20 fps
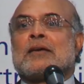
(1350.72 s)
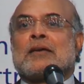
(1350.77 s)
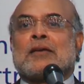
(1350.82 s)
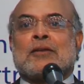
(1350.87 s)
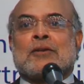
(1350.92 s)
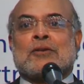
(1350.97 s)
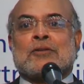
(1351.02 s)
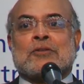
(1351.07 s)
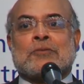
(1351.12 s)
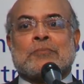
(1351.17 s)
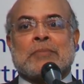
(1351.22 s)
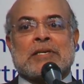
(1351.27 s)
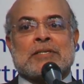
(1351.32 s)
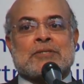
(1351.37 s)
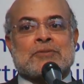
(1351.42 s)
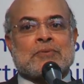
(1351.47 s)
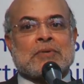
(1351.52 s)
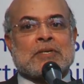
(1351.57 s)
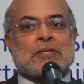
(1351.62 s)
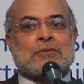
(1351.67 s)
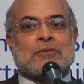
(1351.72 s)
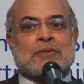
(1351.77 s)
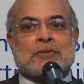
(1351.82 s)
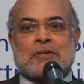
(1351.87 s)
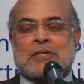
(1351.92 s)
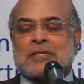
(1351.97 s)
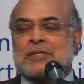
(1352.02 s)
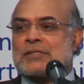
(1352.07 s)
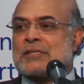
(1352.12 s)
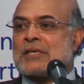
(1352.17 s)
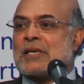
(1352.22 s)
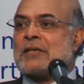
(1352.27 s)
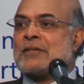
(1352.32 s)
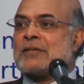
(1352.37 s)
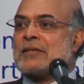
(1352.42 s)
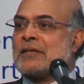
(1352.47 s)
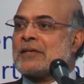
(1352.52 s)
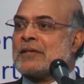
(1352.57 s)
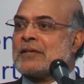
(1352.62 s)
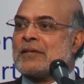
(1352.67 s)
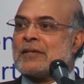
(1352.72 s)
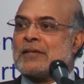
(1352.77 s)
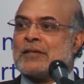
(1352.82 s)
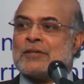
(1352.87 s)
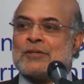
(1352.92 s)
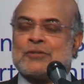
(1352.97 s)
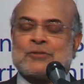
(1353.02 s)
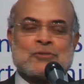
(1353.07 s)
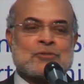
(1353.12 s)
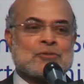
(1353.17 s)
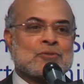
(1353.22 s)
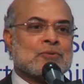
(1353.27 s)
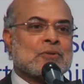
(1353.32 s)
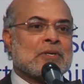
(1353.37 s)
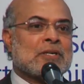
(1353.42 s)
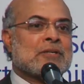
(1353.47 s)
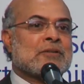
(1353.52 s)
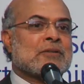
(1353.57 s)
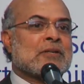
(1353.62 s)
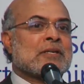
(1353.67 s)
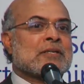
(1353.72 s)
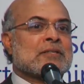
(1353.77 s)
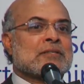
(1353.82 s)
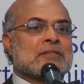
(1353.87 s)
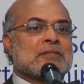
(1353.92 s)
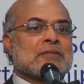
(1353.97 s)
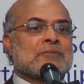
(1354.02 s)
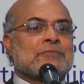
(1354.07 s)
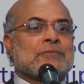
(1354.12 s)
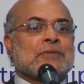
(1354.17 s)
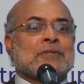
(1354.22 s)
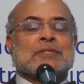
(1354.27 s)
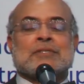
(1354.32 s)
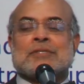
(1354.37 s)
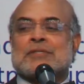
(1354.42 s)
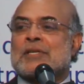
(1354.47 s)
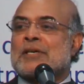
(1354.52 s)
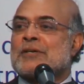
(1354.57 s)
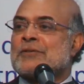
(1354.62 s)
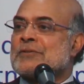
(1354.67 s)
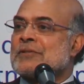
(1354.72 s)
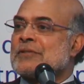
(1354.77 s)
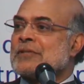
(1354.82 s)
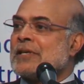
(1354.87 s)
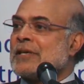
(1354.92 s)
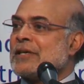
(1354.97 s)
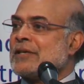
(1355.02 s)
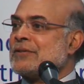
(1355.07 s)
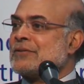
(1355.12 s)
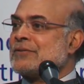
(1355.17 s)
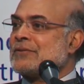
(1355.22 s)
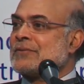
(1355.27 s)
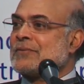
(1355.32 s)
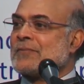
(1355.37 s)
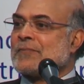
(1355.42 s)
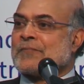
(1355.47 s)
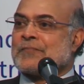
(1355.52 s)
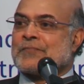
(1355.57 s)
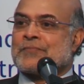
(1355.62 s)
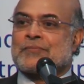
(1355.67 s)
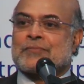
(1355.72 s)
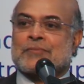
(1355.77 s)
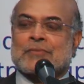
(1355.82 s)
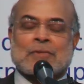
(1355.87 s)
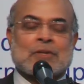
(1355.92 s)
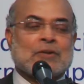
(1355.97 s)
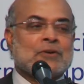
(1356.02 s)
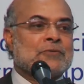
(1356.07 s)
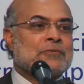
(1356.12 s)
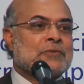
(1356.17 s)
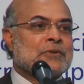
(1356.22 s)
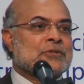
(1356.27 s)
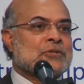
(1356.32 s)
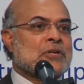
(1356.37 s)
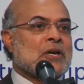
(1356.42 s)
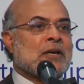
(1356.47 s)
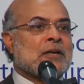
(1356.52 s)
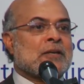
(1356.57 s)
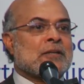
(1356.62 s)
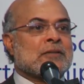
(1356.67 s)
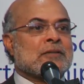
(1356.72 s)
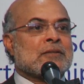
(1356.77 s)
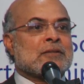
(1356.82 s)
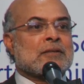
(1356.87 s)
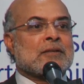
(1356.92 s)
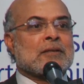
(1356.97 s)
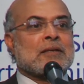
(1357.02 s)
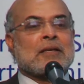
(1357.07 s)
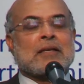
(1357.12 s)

you know, the best way to address stunting is to address the first thousand days of a child